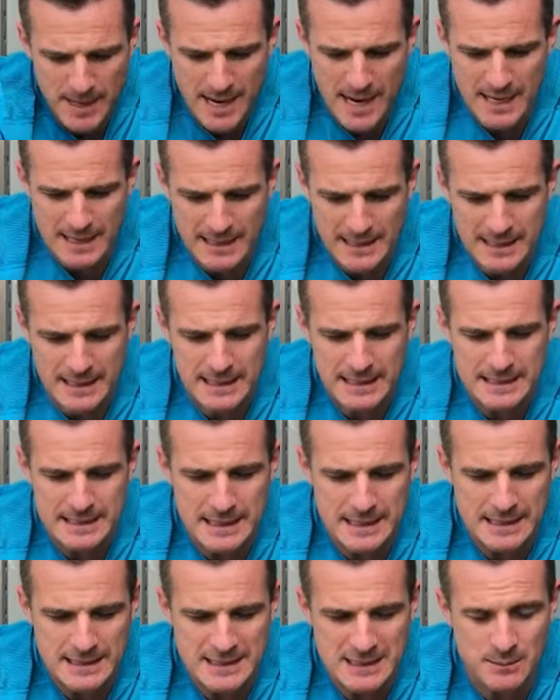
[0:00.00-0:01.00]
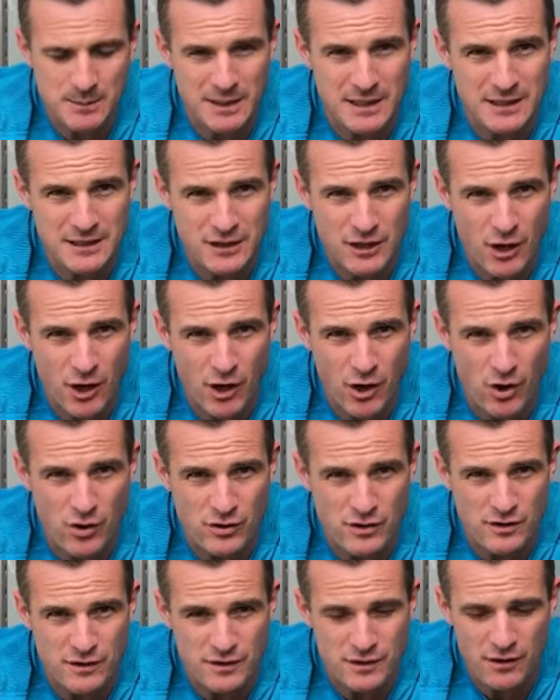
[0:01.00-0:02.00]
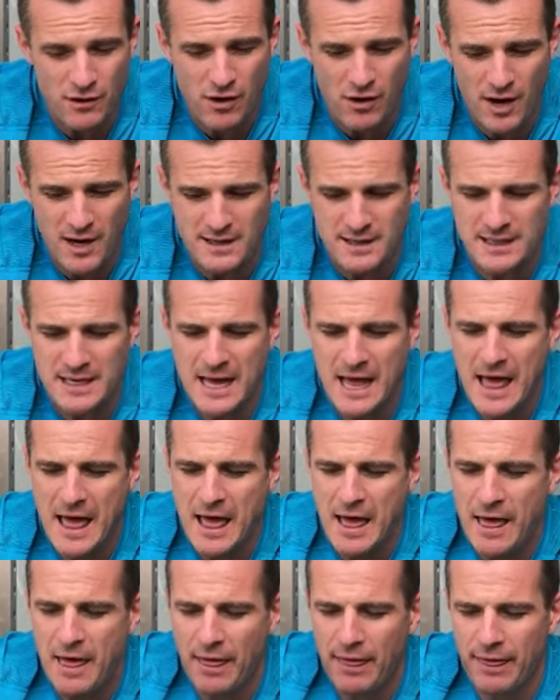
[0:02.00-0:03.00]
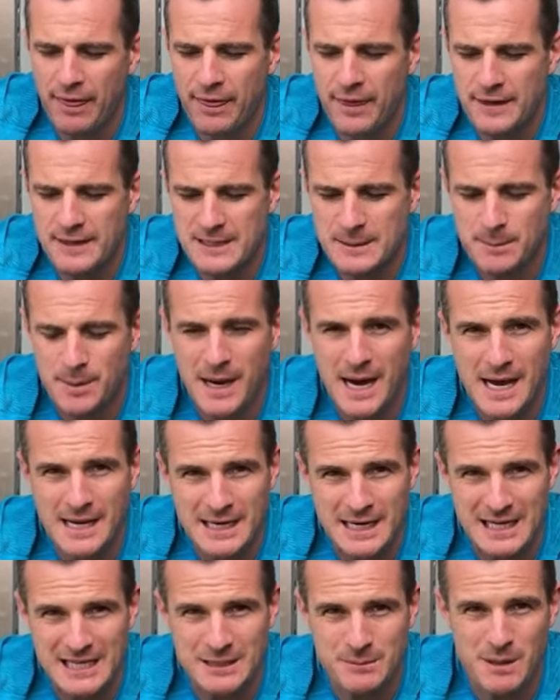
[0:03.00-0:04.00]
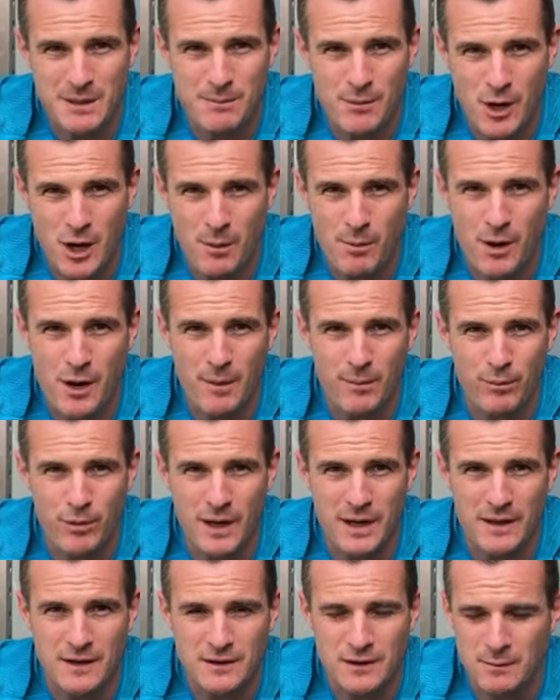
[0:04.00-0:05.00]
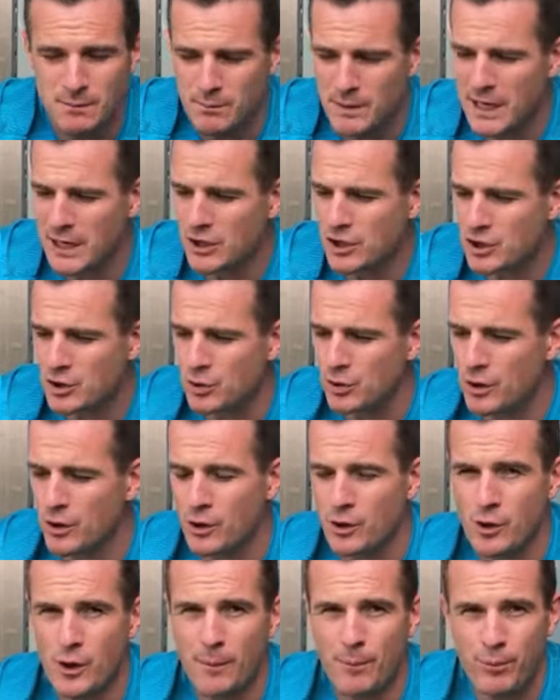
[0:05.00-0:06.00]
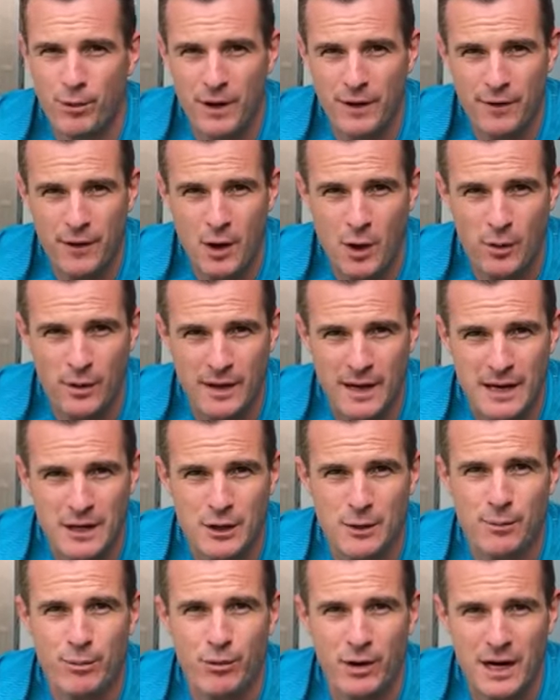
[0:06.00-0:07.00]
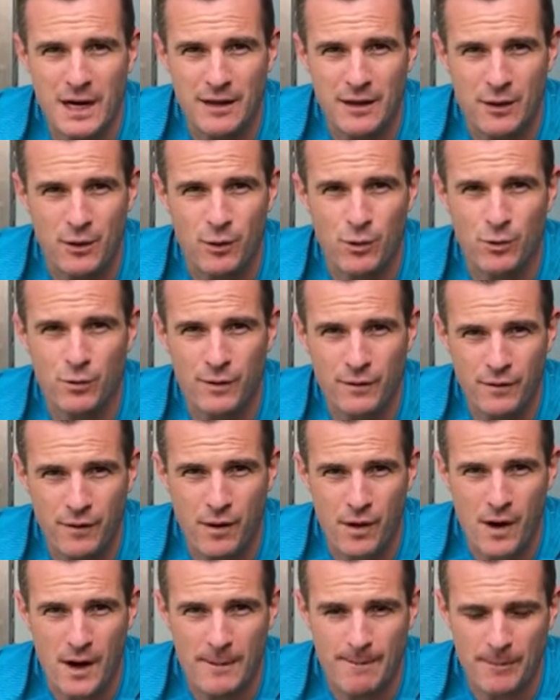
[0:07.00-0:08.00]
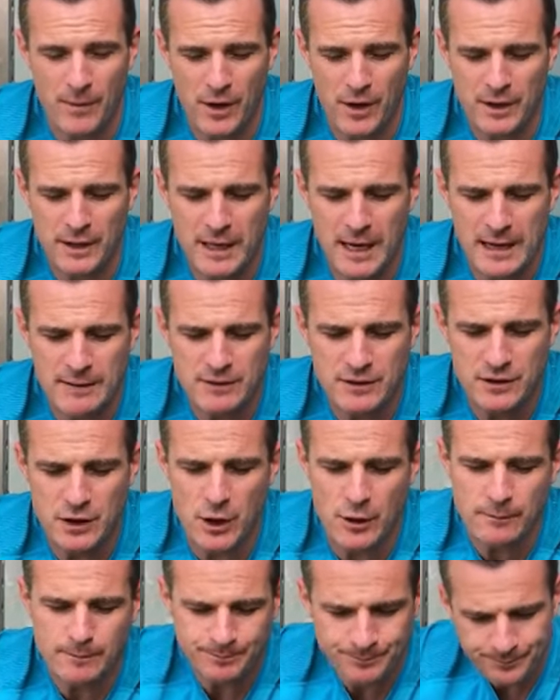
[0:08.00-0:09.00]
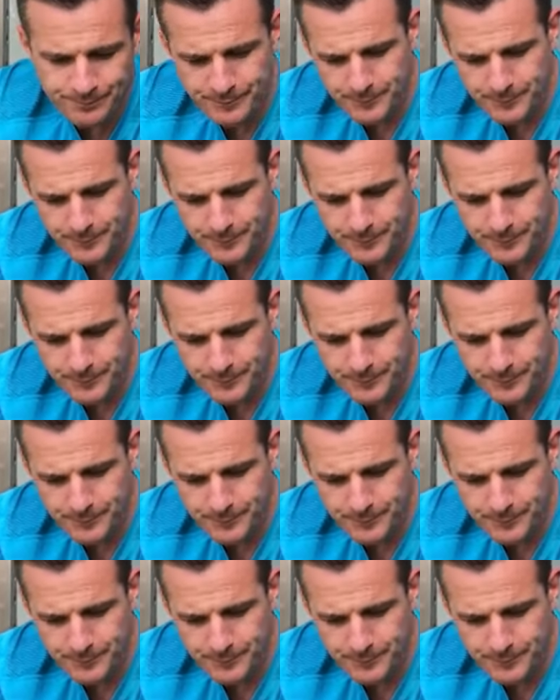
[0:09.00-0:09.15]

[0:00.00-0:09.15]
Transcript: part here needs to be toned and tight. This part needs to be mobile and breathing. So make sure you're not breath holding and you're breathing all the time, okay? So